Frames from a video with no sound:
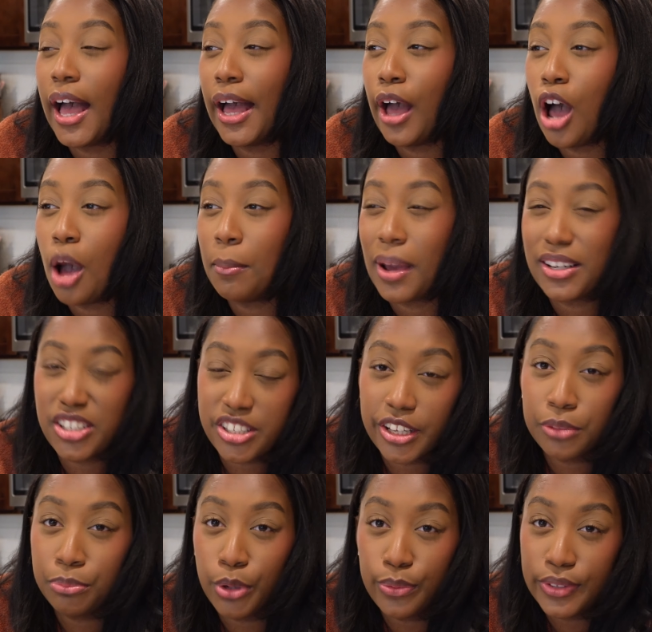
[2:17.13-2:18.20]
Um, I just
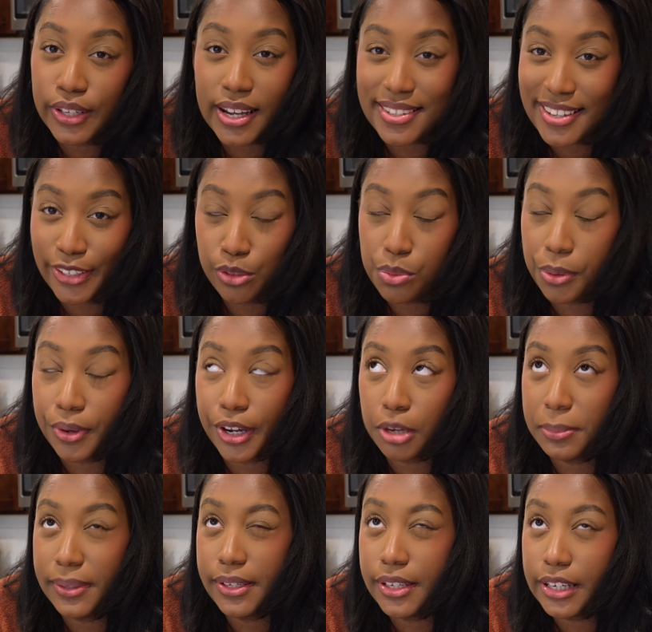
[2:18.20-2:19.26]
didn't move it because I knew we were gonna
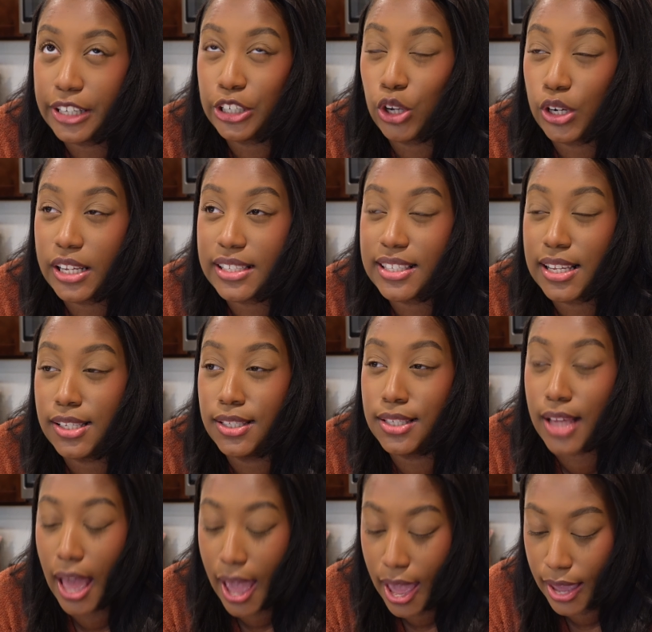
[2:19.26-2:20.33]
be cooking on it
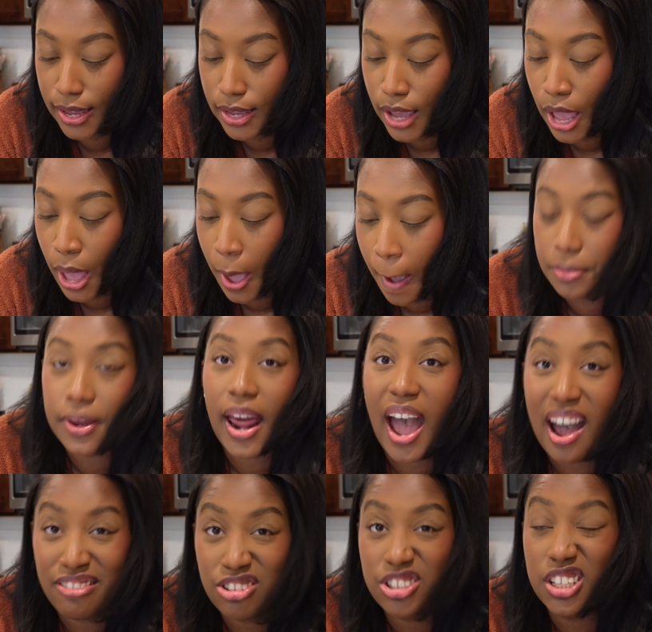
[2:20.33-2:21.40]
today. But
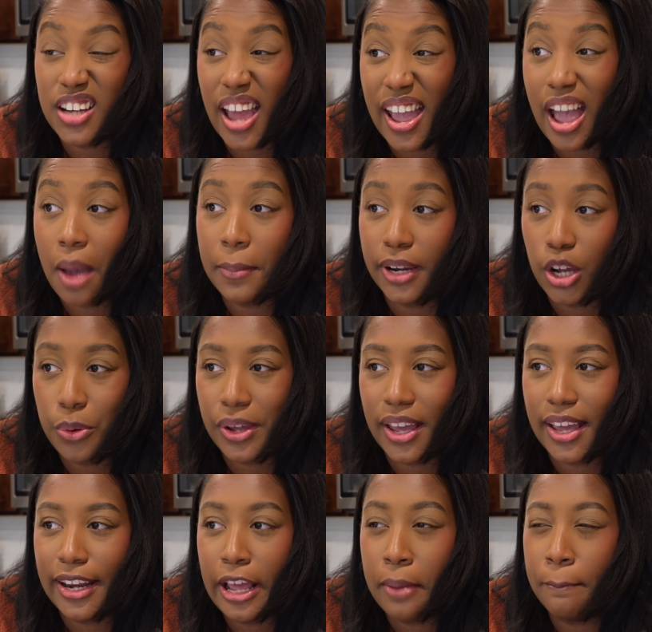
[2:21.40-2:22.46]
after today, I'm gonna go
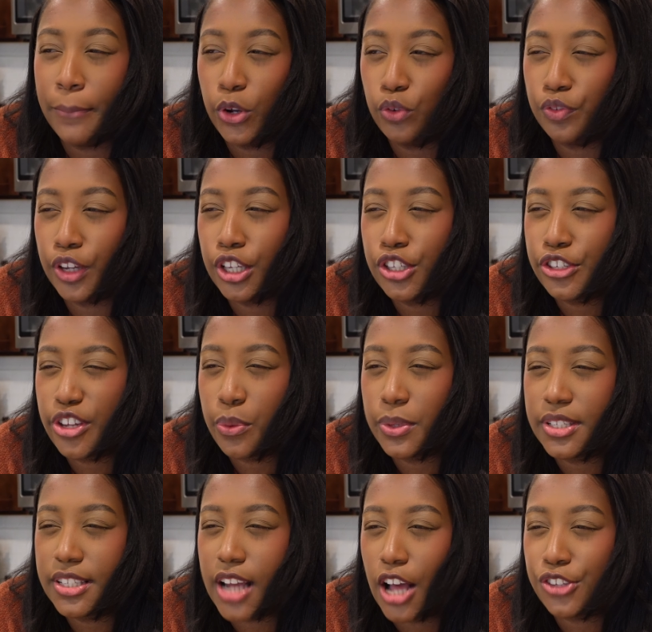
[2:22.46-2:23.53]
ahead and move it so
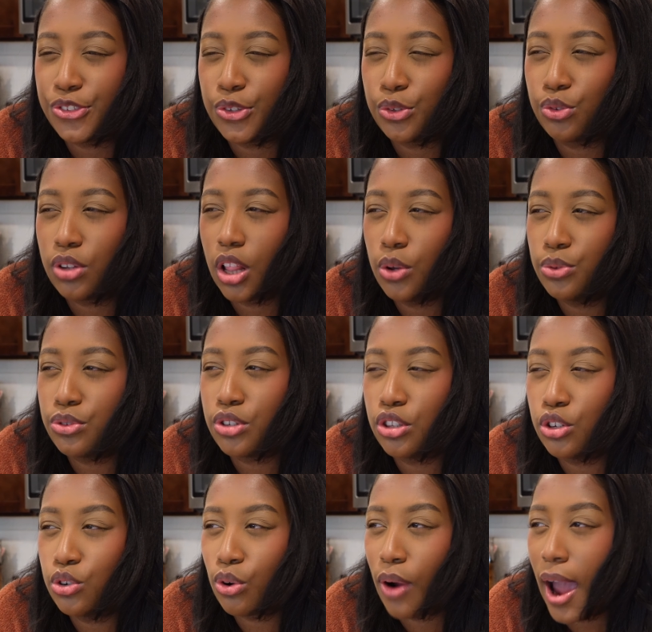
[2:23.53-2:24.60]
it's not so close to the
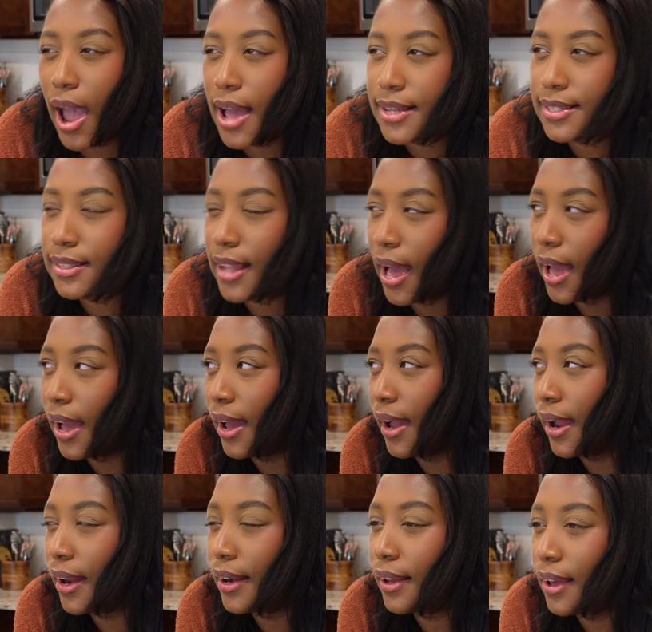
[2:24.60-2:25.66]
grass
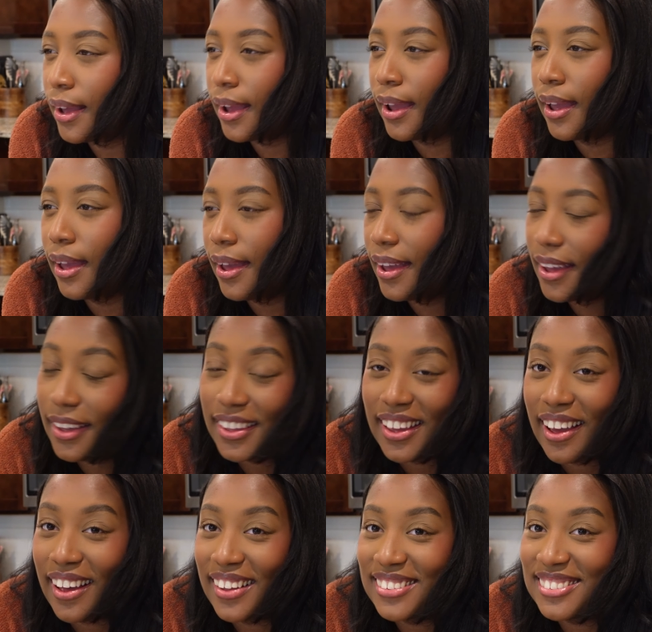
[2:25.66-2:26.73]
line. And
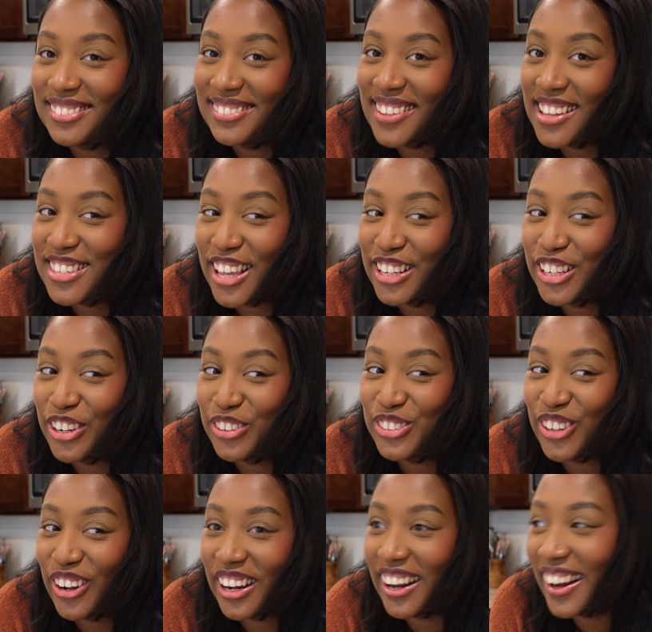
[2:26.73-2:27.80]
yeah, let's get dinner
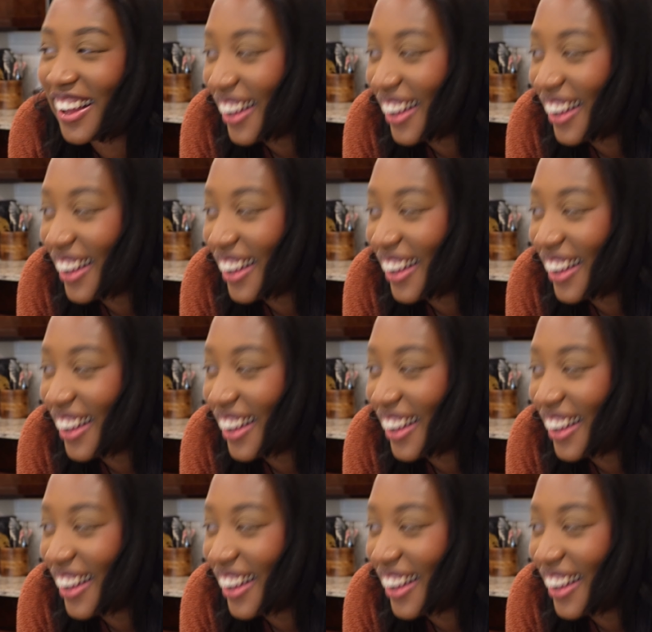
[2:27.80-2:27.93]
started.